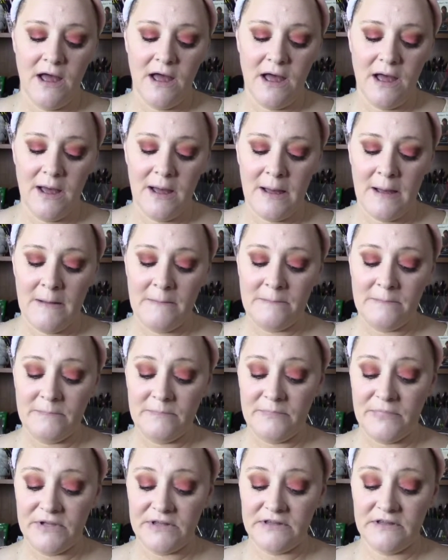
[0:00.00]

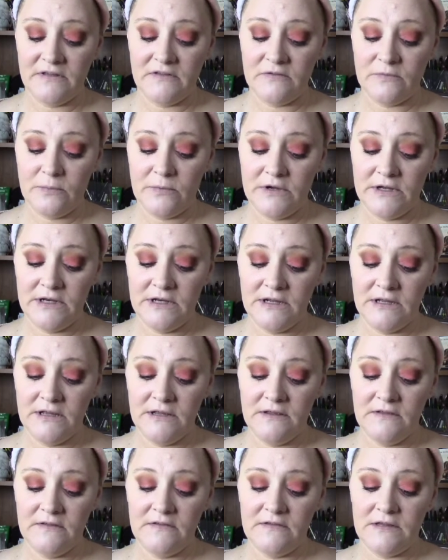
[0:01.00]
But this one
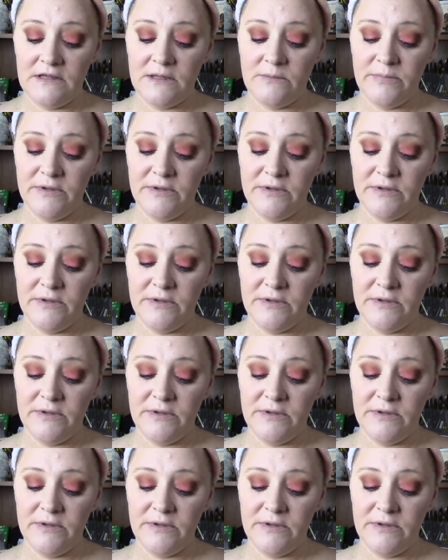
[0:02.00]
is the